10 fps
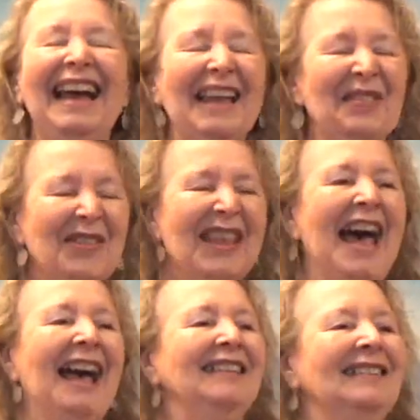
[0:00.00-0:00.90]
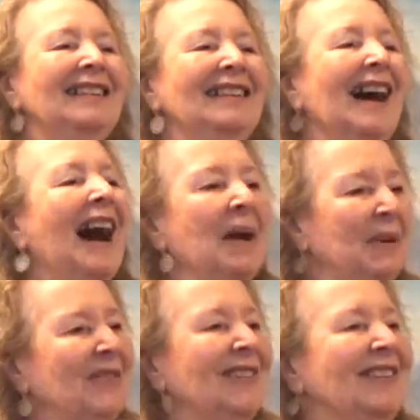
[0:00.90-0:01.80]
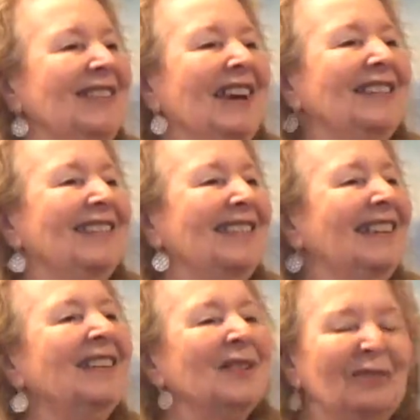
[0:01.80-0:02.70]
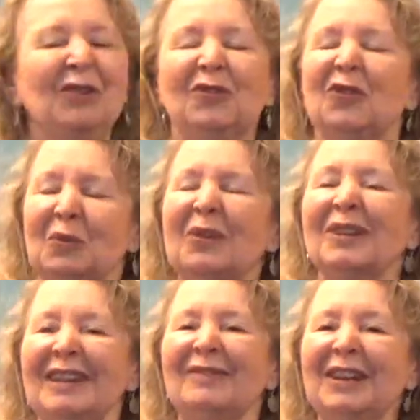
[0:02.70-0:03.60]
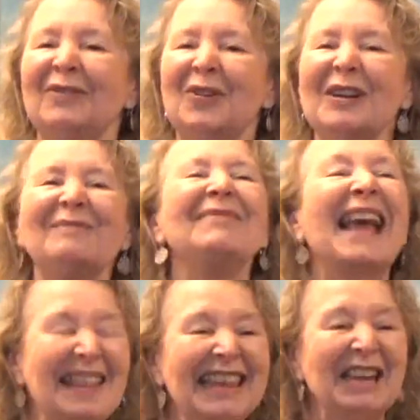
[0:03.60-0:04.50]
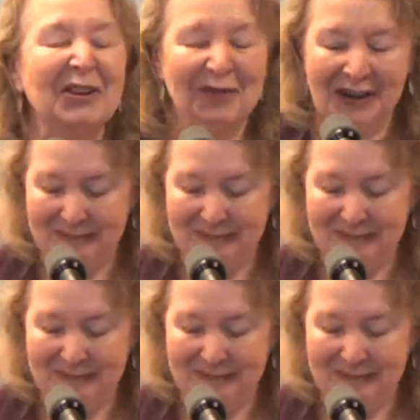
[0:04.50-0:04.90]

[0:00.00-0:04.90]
And that, I would suggest, is a future worth living for. Thank you very